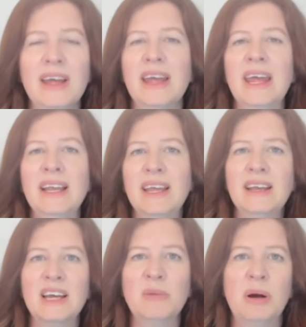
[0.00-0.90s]
It
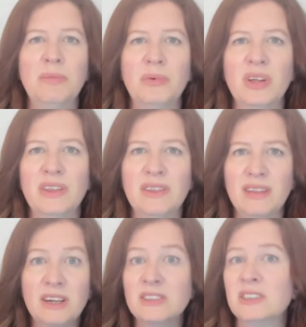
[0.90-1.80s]
can come up with,
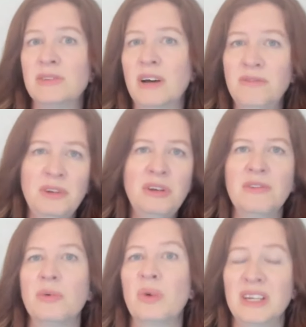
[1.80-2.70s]
here's a few
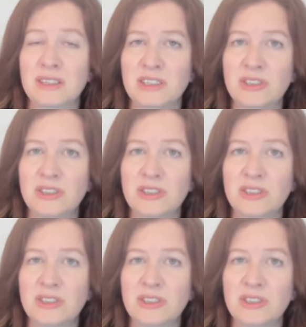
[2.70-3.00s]
different ways to